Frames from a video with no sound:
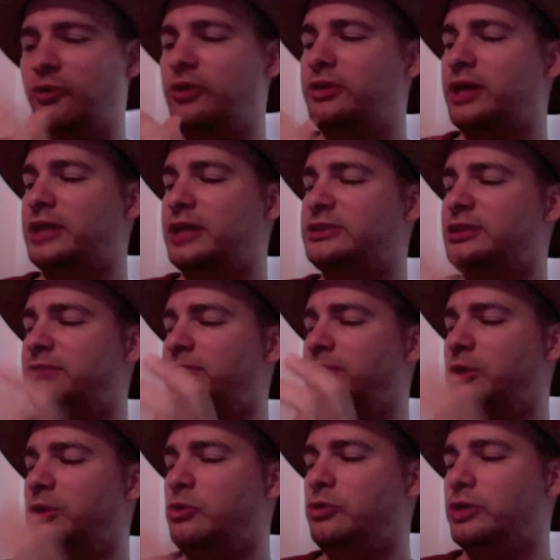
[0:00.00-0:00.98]
nicely
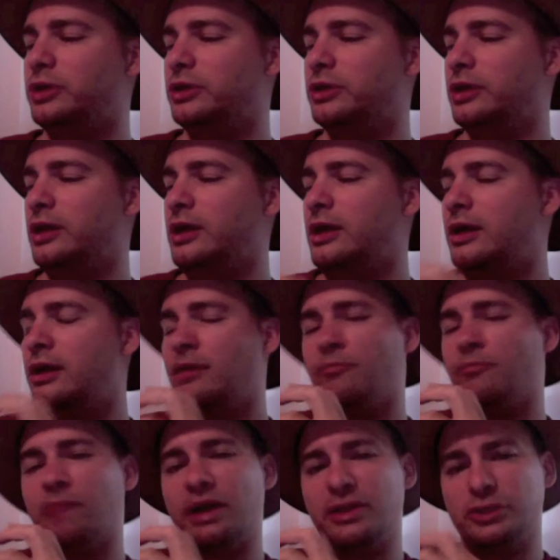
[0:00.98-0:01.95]
muted
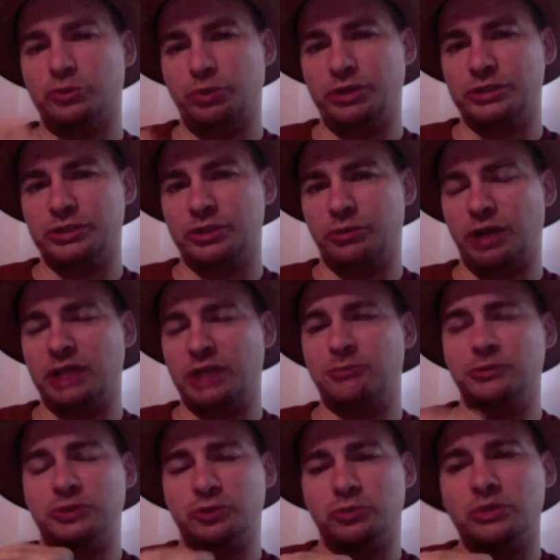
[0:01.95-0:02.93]
by the sweetness of the raspberry.
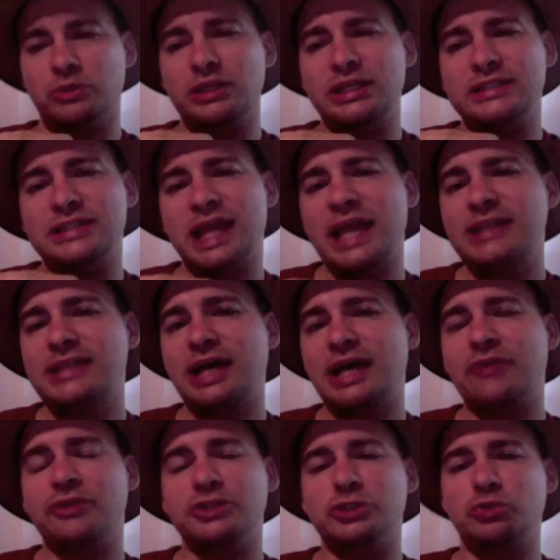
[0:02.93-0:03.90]
So really it takes
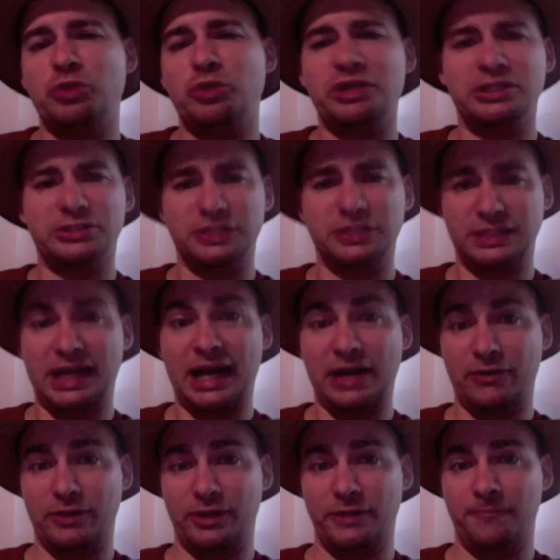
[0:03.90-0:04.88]
out the sweetness
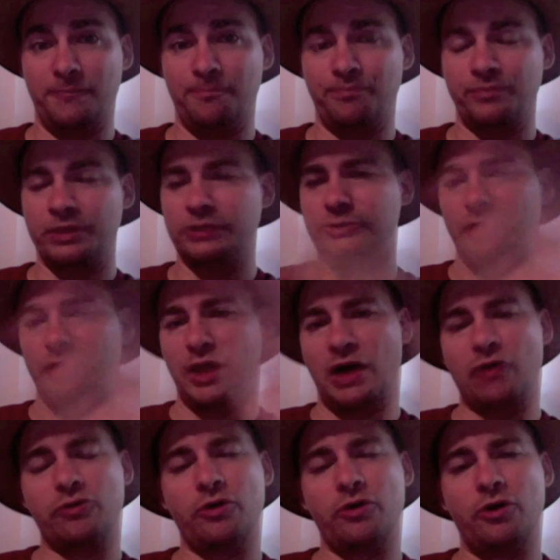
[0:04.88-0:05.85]
entirely. So the
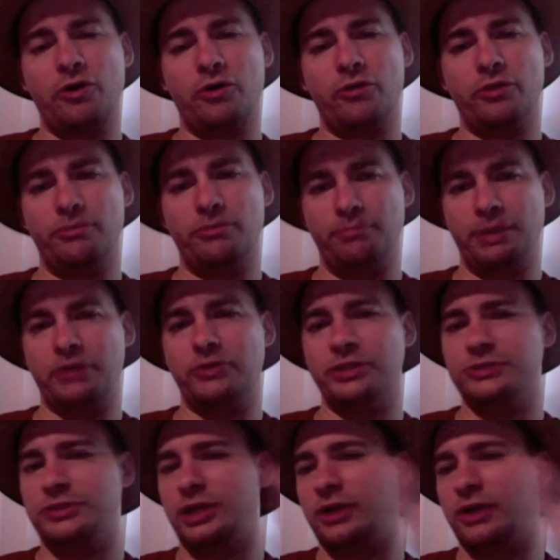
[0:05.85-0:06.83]
alcohol, the
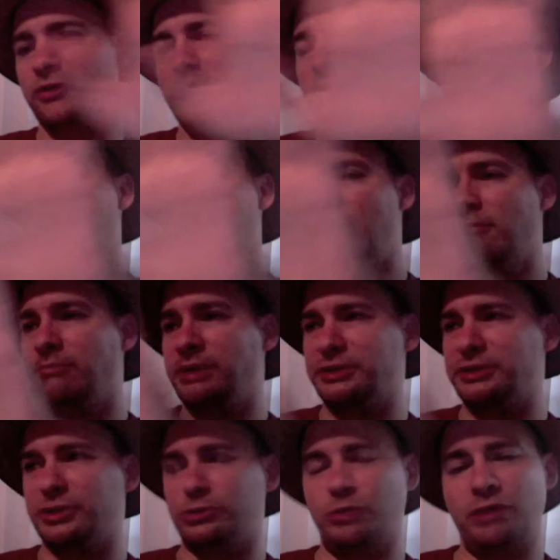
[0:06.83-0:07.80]
bitterness there, meets
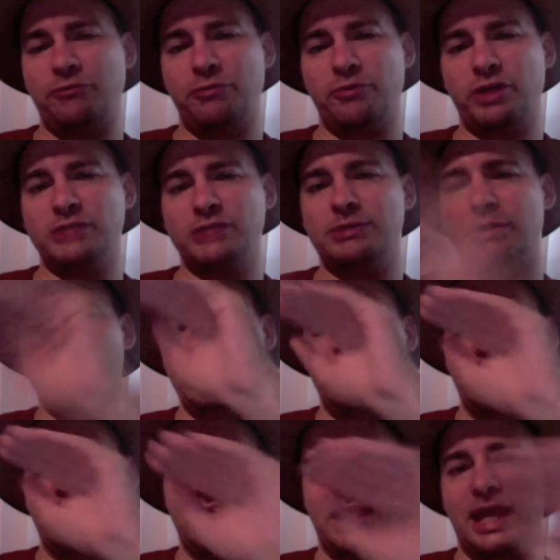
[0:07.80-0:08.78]
the sweet from the raspberry,
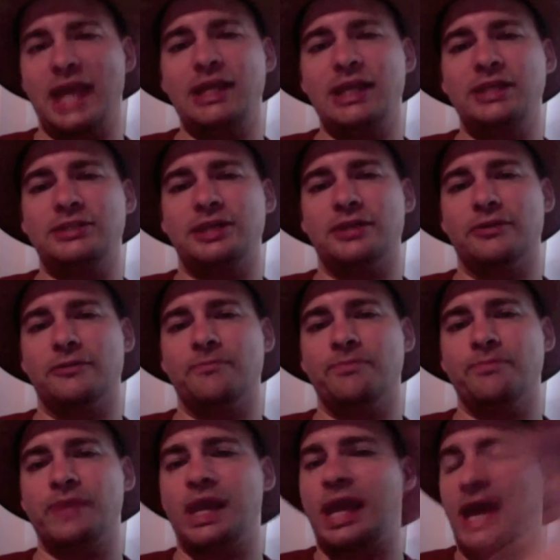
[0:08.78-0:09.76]
they negate each other,
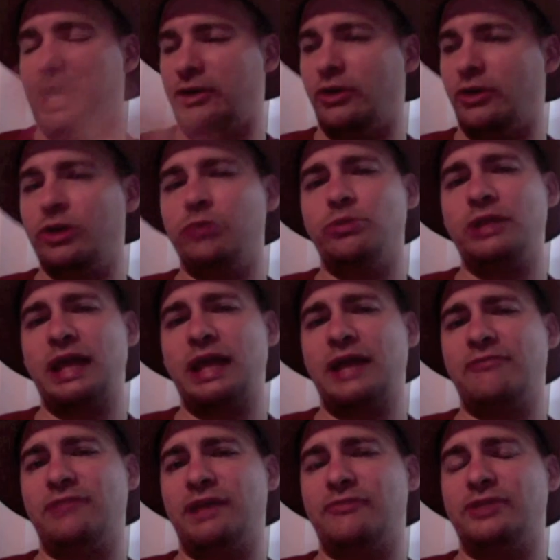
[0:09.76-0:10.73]
and all you really have
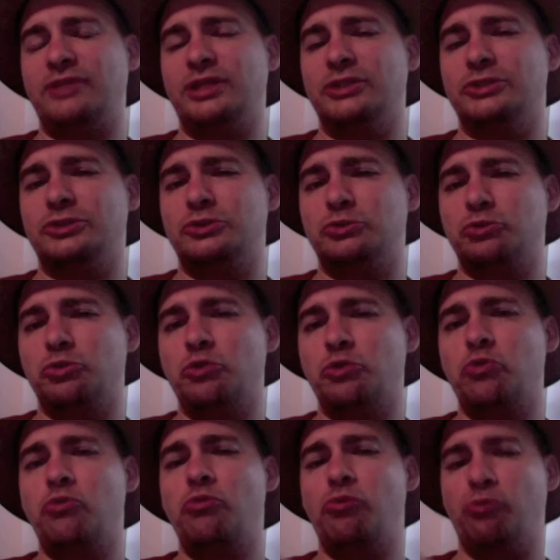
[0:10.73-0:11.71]
left is
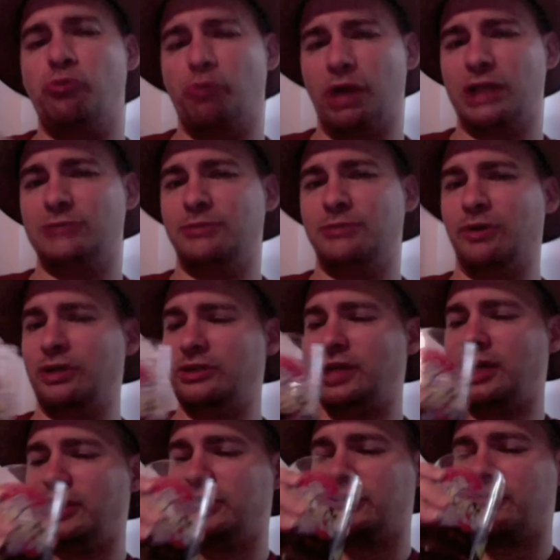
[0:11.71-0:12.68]
true raspberry
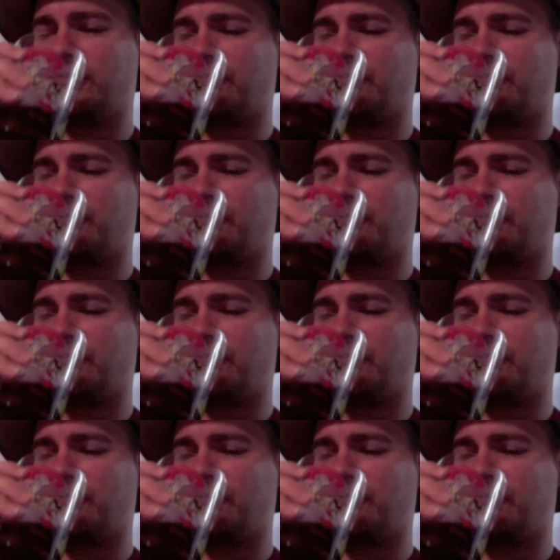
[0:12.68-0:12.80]
taste.